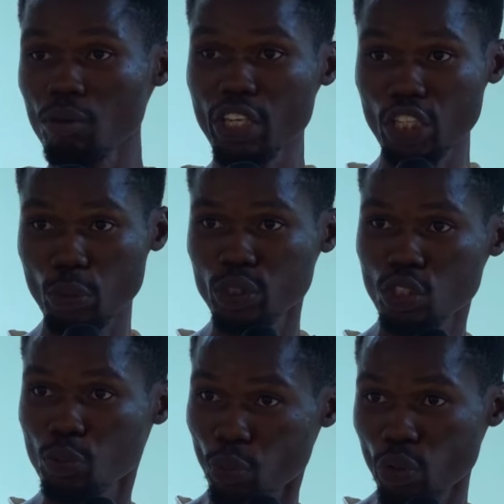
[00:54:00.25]

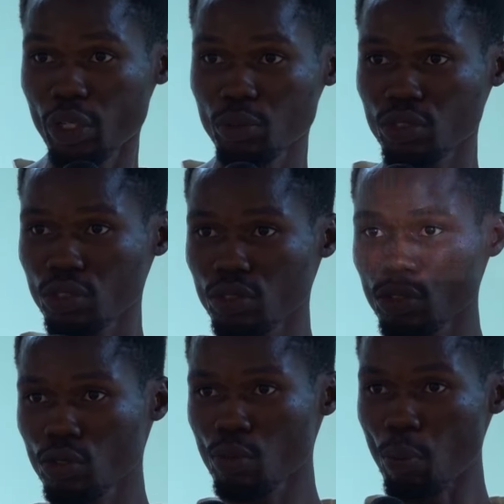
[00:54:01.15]
incubators programs
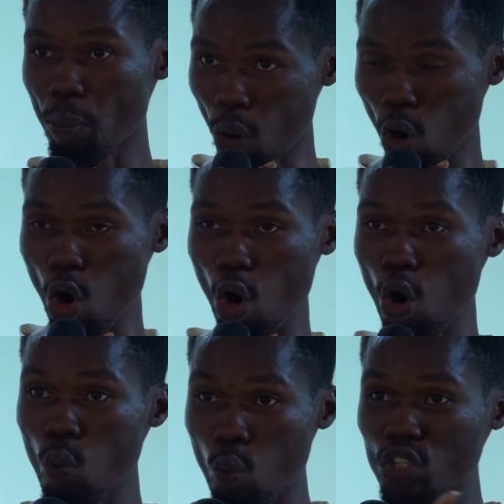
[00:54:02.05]
more,
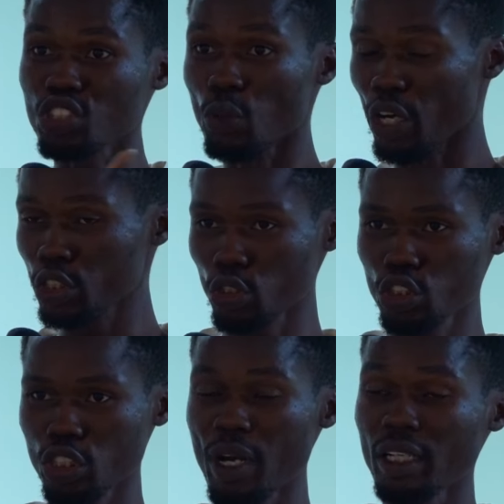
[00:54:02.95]
or what's the
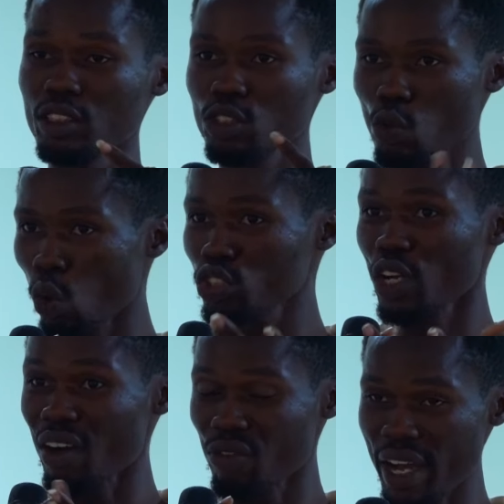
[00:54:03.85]
relationship, and what's
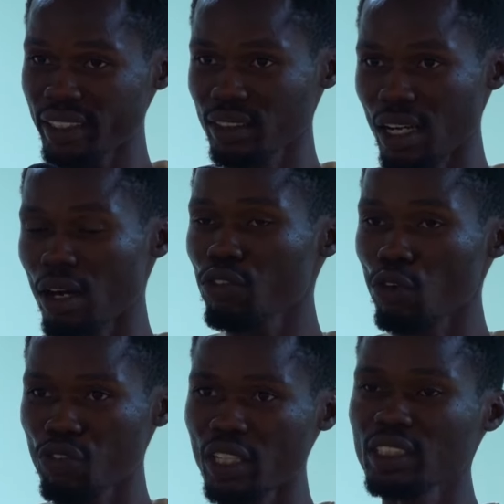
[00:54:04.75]
your advice now
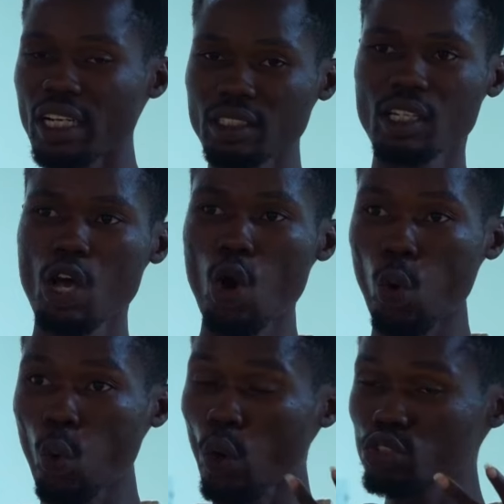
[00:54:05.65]
for funders
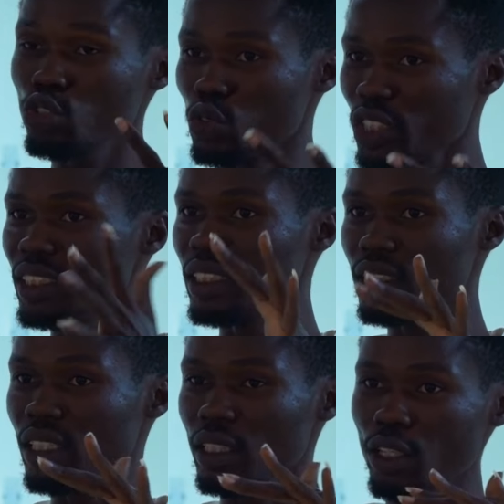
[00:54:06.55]
who wants to join
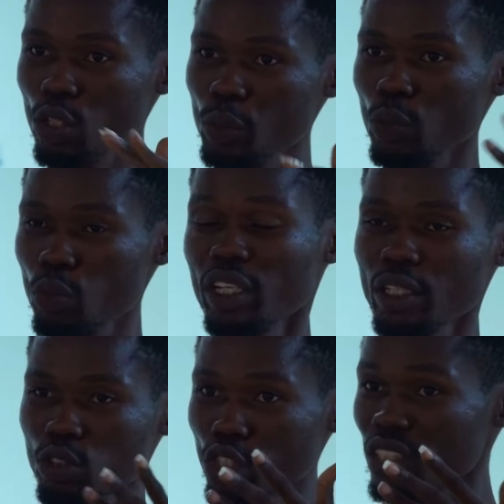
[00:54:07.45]
this incubator program?
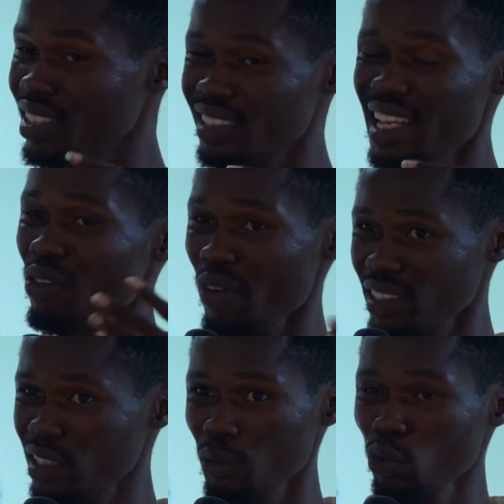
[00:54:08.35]
Is it
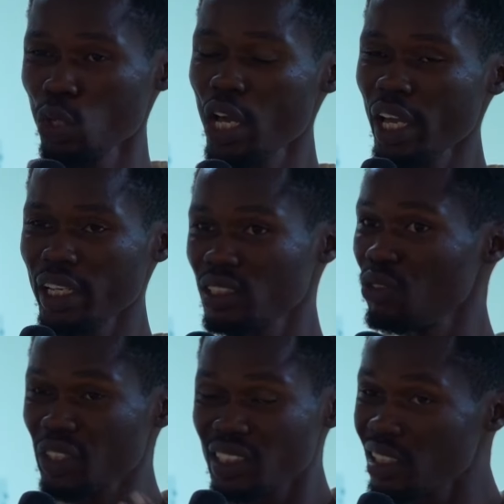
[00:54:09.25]
advisable? Is
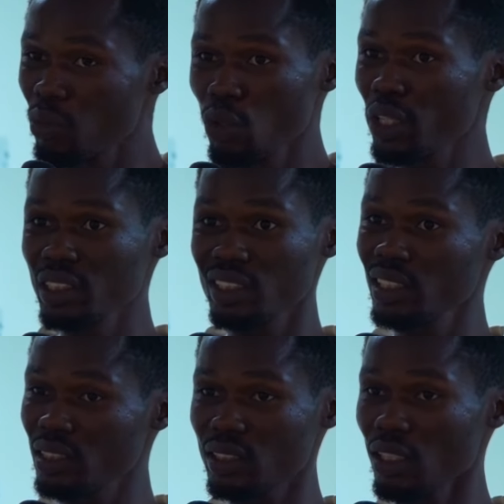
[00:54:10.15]
it fixable? Is
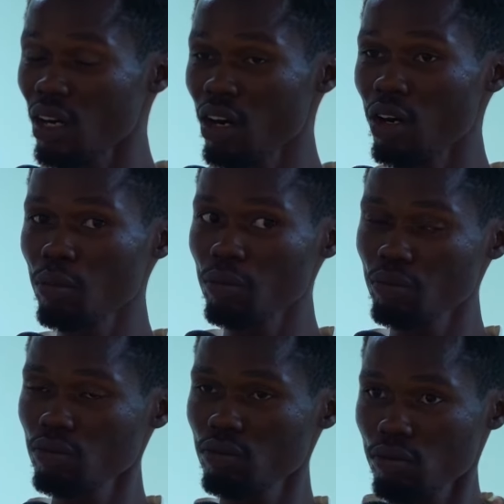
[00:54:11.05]
it,
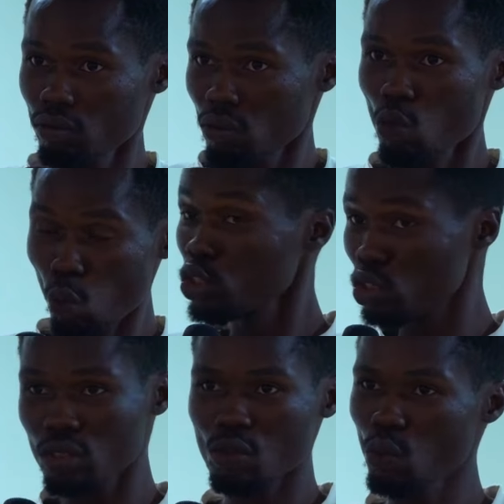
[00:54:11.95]

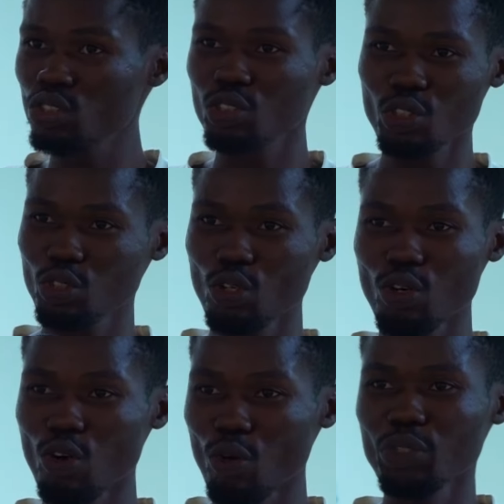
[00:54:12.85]
what's just
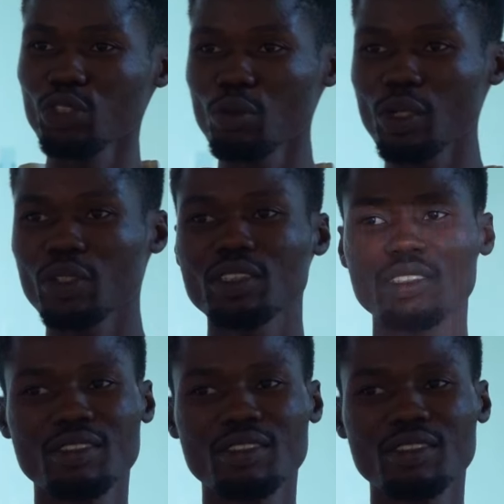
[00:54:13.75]
your opinion about it?